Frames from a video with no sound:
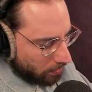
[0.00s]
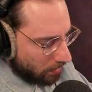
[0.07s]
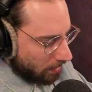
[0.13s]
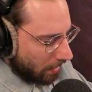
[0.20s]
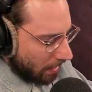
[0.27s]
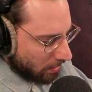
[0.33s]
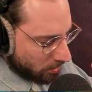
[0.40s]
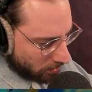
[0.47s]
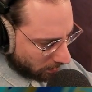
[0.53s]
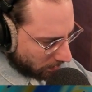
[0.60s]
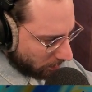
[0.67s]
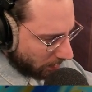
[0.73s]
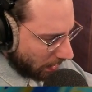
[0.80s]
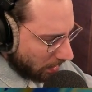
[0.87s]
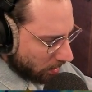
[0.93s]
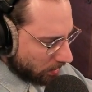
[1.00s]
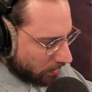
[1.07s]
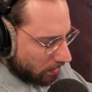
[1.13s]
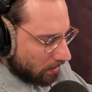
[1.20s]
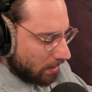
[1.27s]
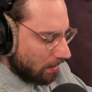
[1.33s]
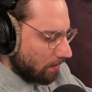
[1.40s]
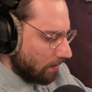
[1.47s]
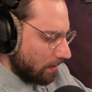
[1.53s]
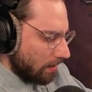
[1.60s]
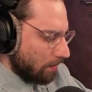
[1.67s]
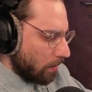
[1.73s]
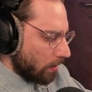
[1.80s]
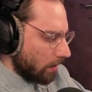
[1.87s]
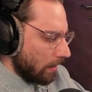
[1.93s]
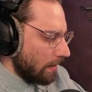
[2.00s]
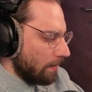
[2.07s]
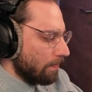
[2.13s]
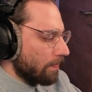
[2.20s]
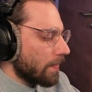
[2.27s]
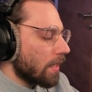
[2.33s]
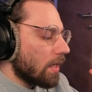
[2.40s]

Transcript: texture creations and 3D modeling.